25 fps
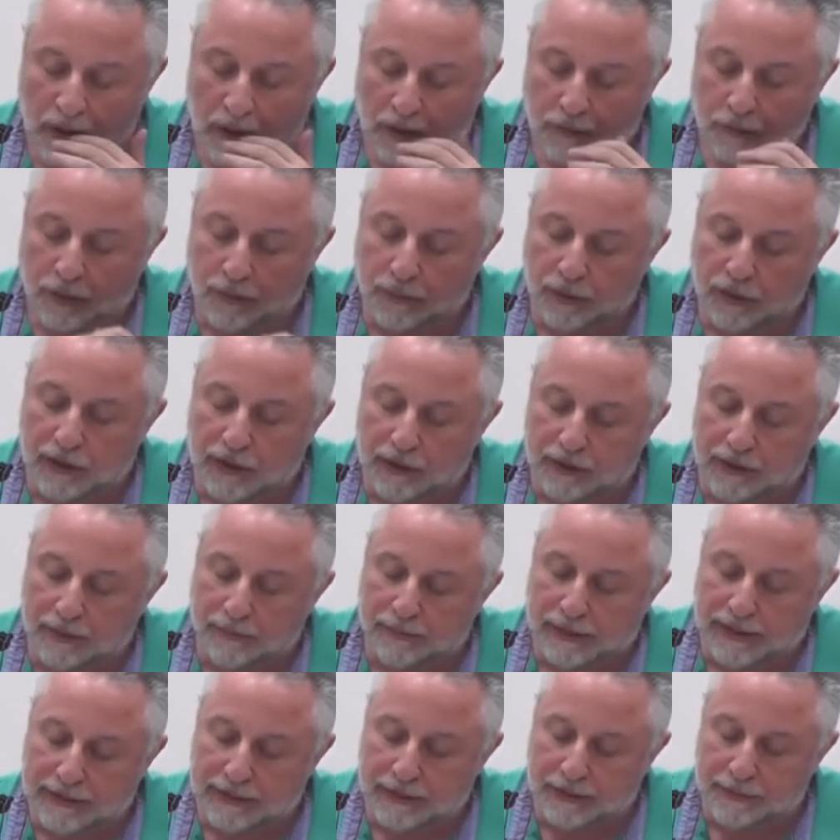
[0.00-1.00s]
from learning
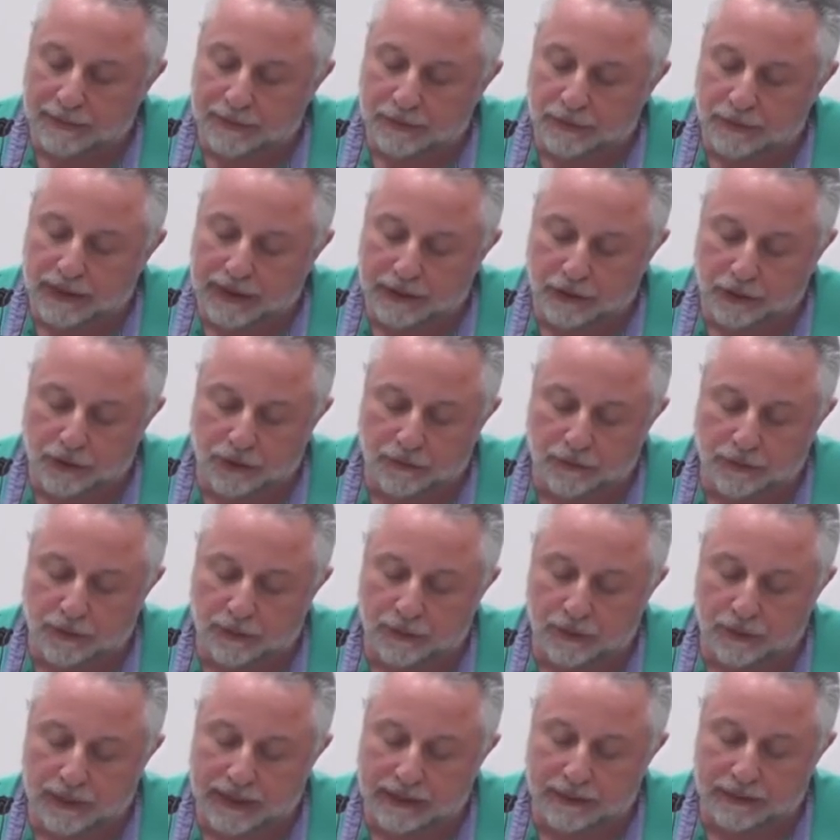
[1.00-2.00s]
by inspiration
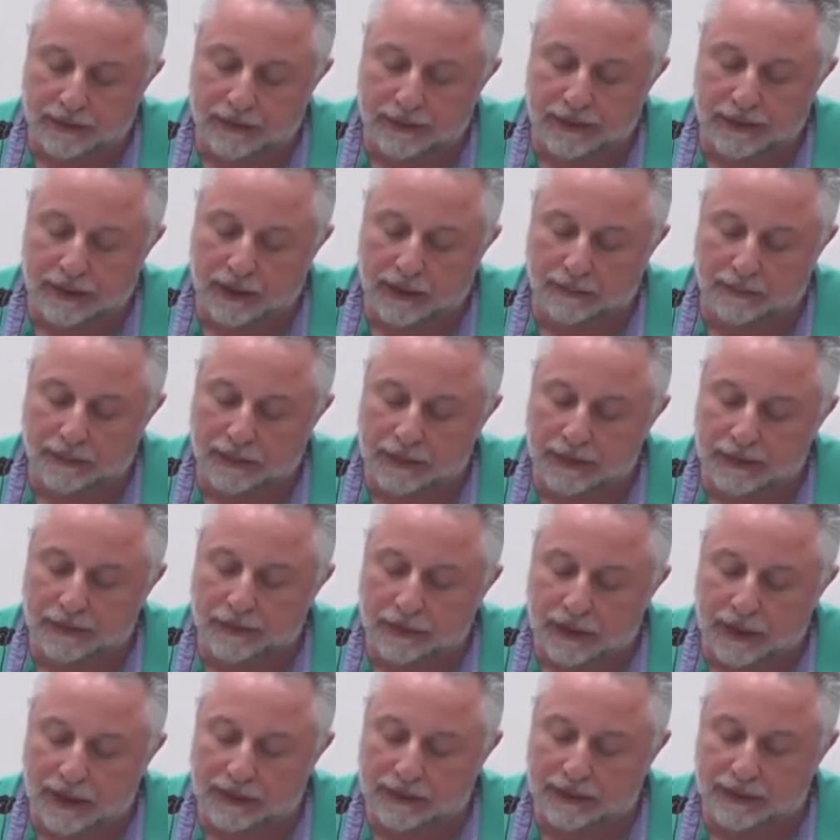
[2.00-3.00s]
from great examples
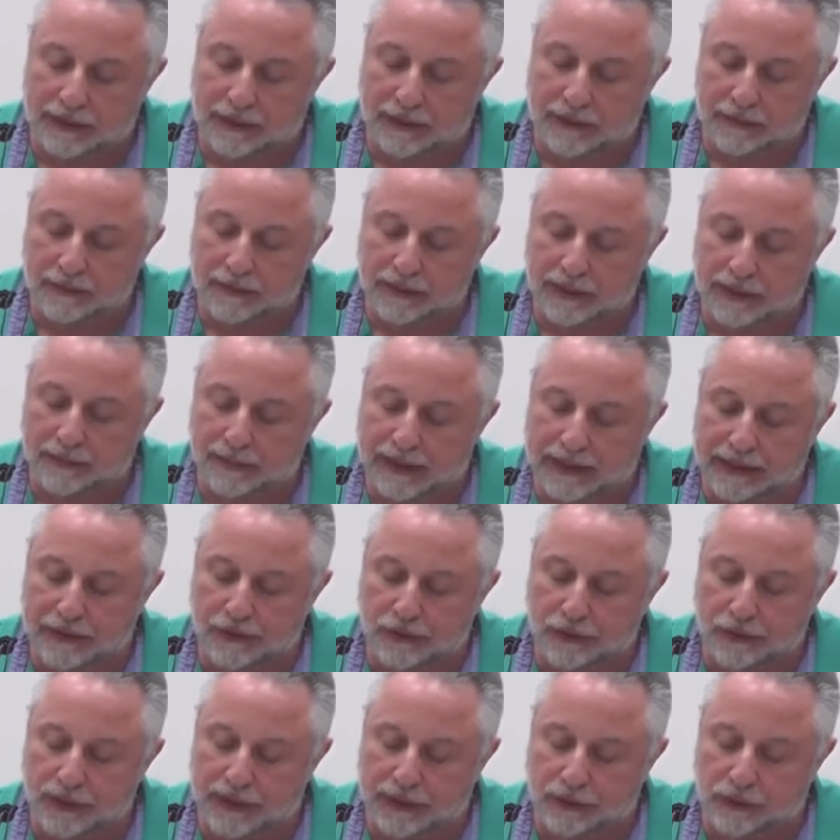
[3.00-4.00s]
rather than by
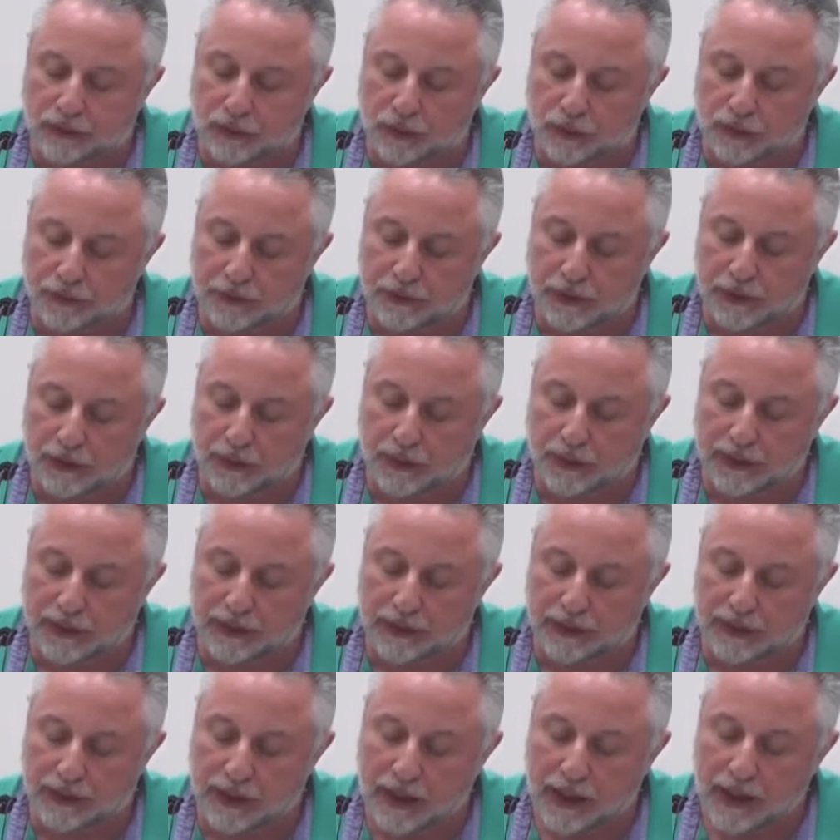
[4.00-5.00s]
strict rule
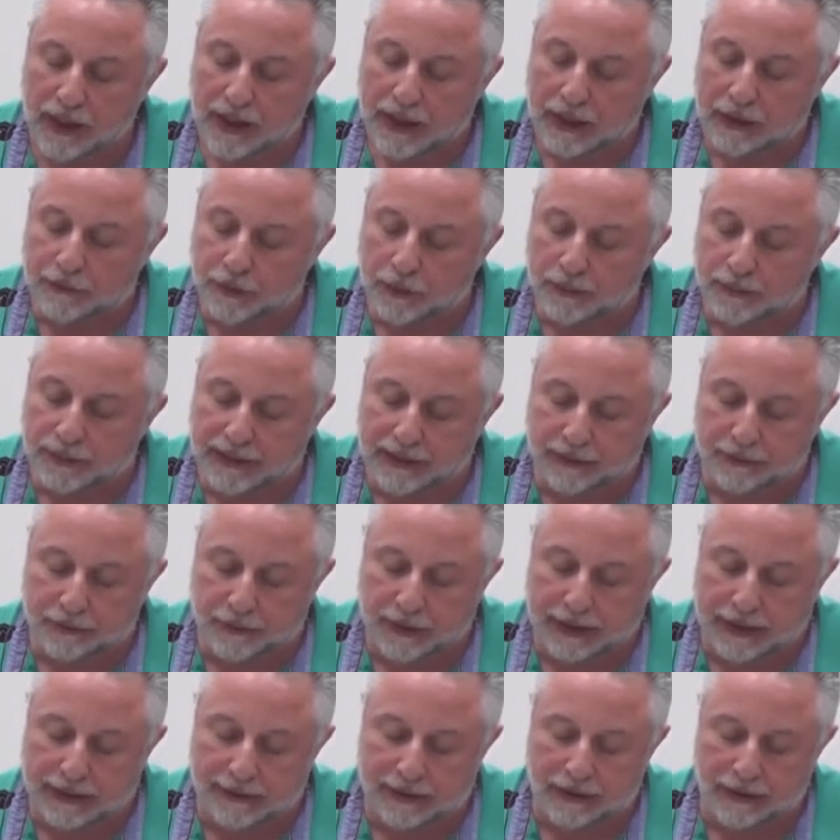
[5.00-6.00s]
following, and from being
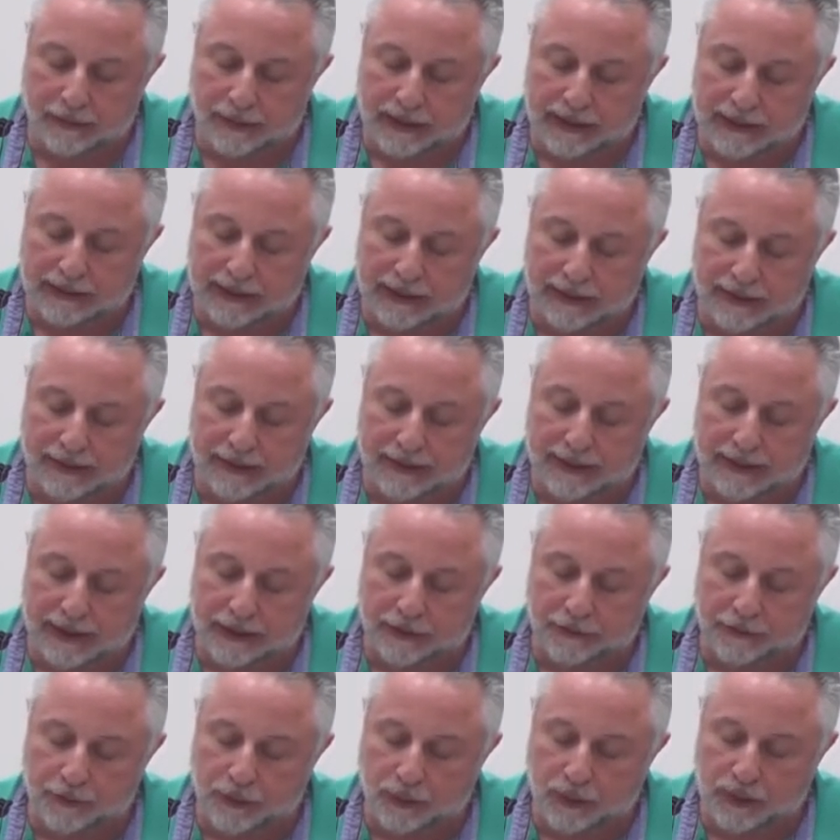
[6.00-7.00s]
flexible and
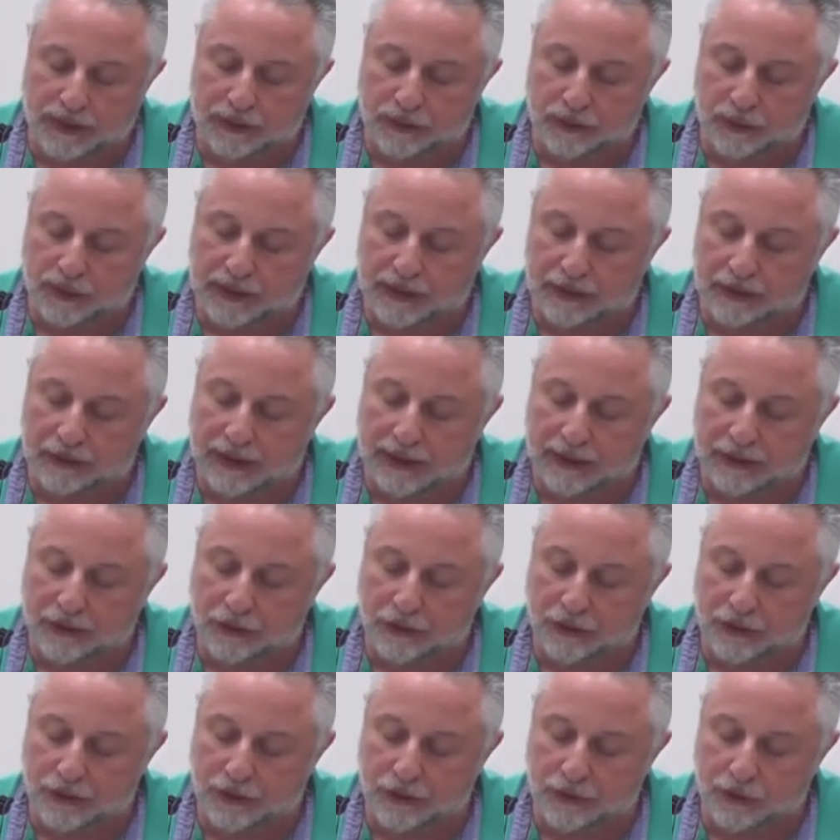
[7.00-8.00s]
insightful into the
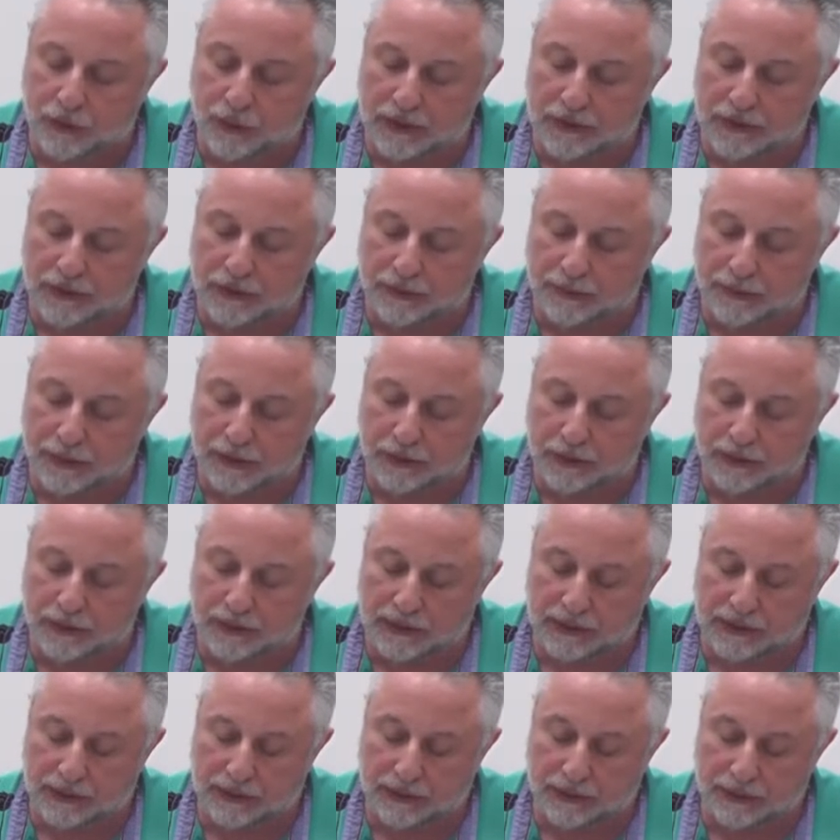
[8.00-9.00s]
intentions of one's
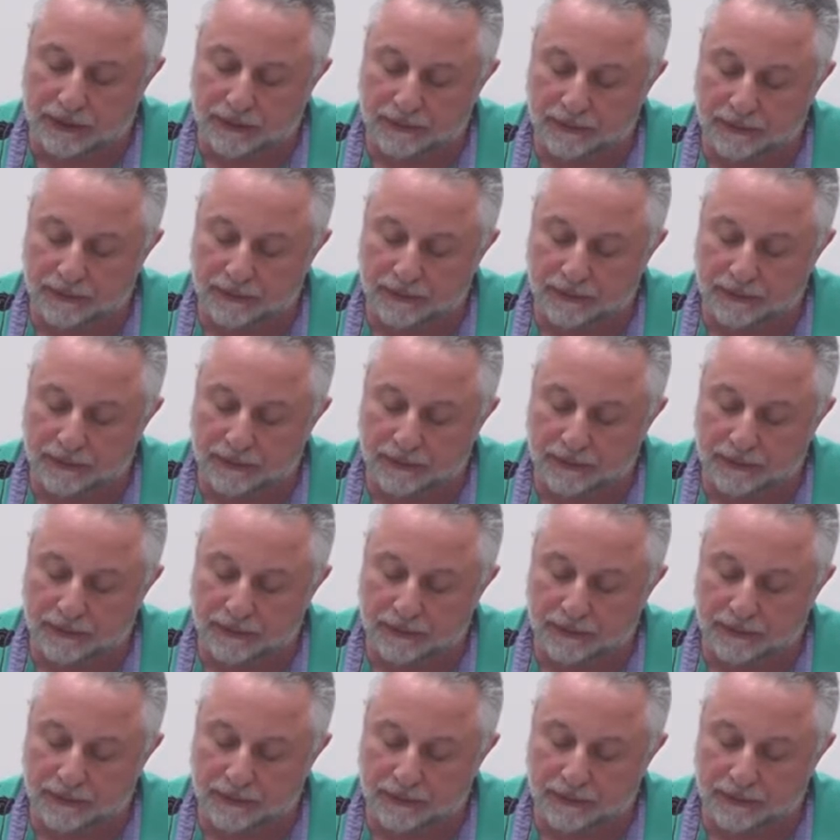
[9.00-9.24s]
opponent.